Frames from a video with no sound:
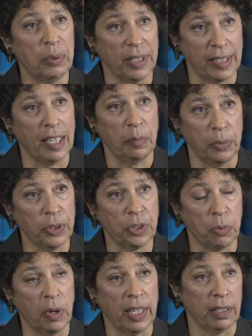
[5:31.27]
President
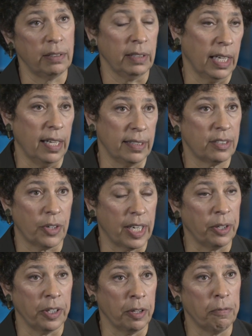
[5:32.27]
Bush wanted yeah,
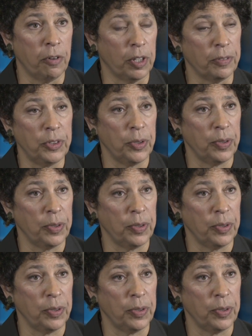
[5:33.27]
starting in the fall of